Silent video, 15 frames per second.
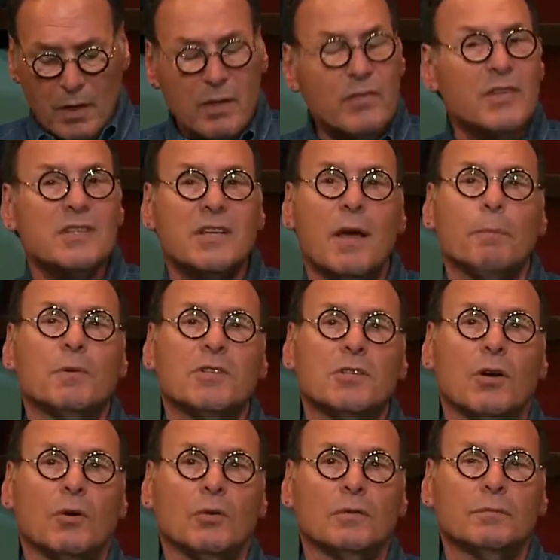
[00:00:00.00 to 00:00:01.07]
this
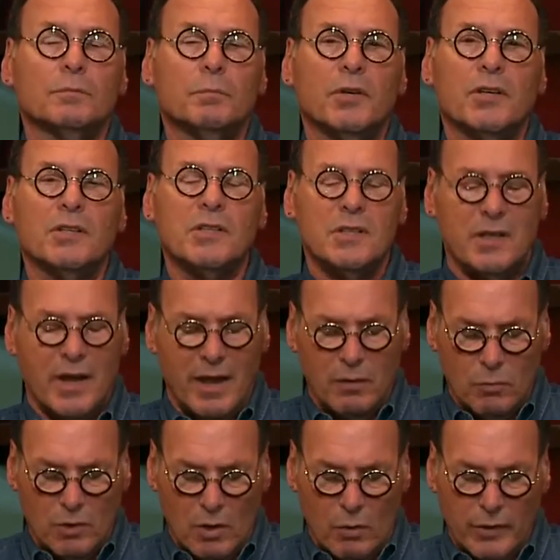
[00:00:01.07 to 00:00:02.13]
episode, because today
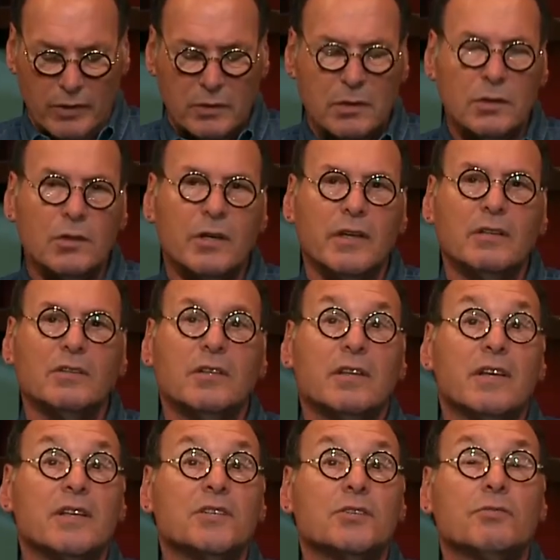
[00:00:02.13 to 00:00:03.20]
we're going to look into
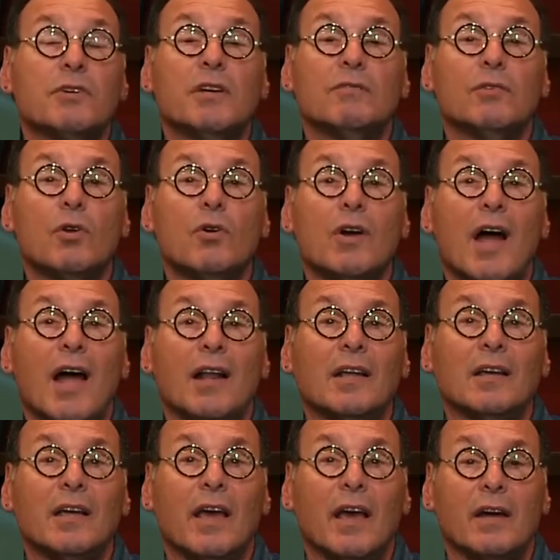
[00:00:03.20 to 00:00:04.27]
the history of Long
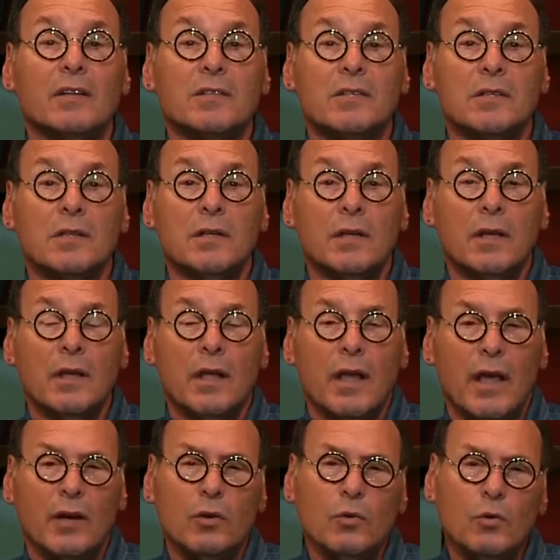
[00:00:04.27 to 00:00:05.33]
Island Cares.
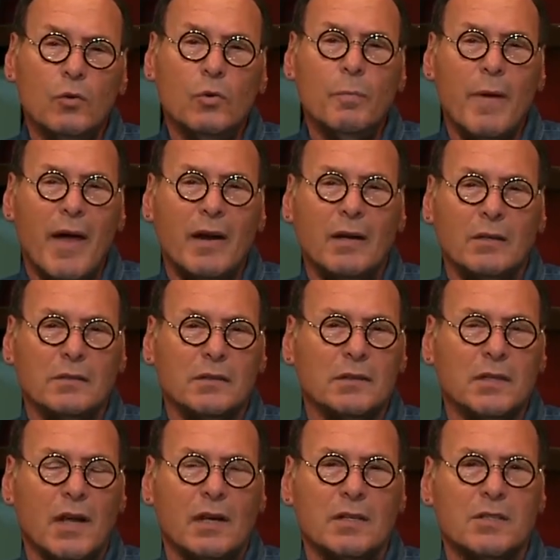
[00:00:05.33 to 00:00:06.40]
And who better to
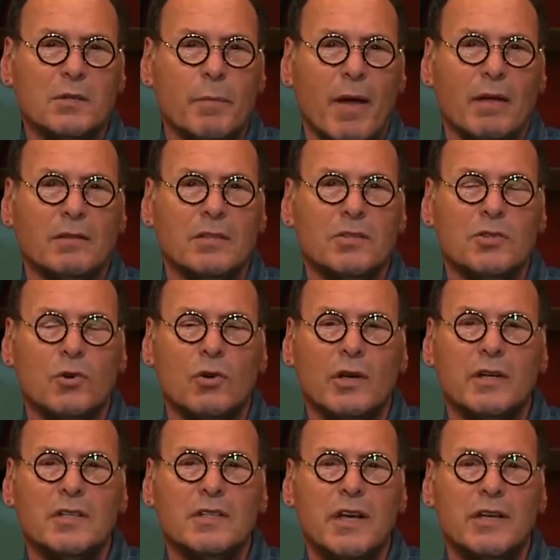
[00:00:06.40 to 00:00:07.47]
tell us about this
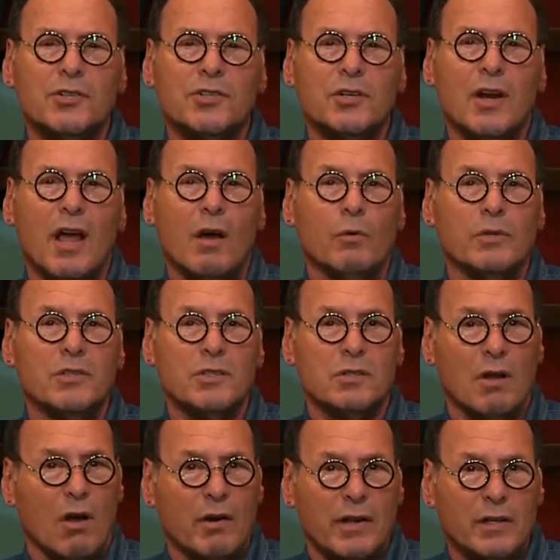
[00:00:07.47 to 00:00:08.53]
organization, how it
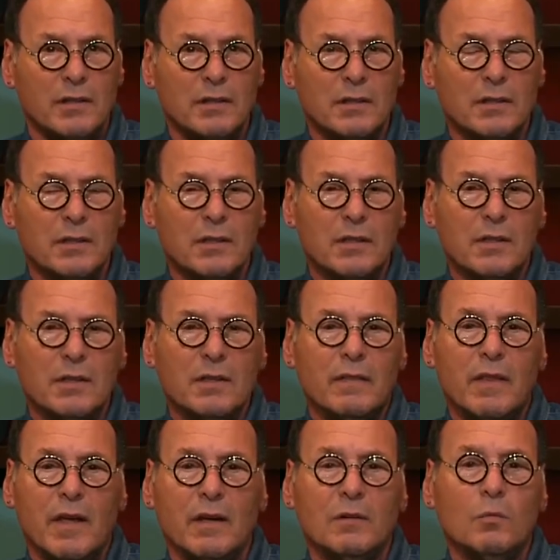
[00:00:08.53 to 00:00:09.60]
started,
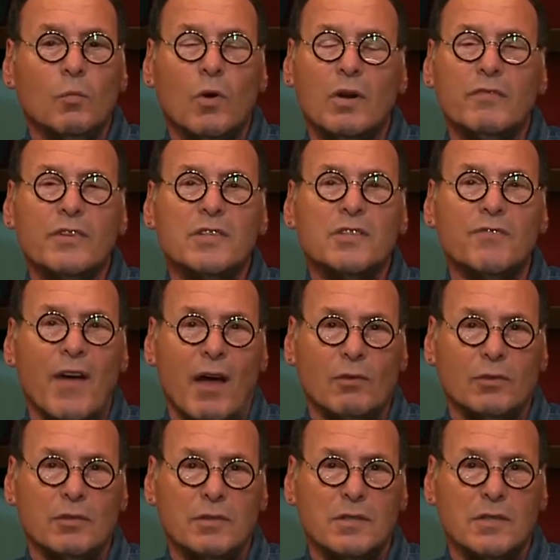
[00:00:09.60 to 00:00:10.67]
than one of its
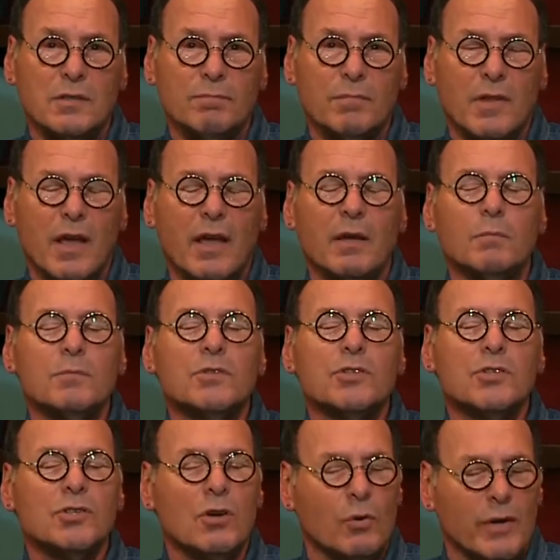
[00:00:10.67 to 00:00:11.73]
founders. I am
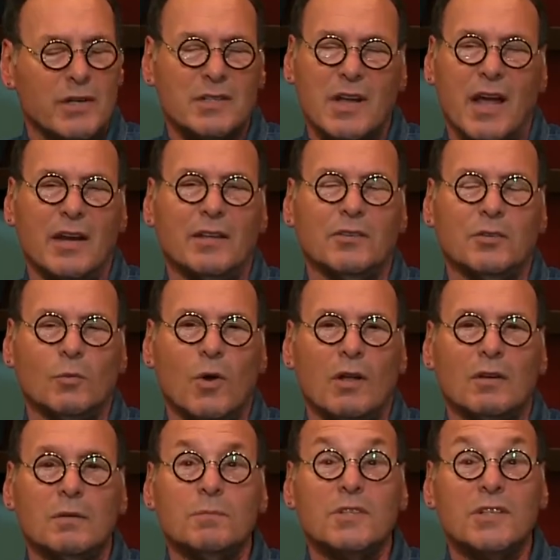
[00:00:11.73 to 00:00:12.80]
so excited to
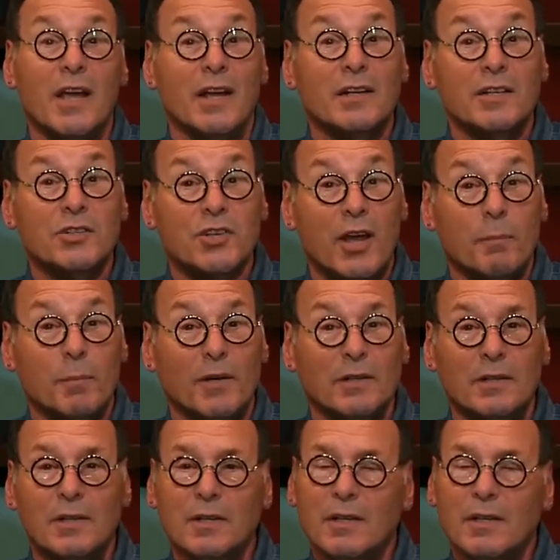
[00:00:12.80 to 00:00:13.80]
welcome Sandy Chapin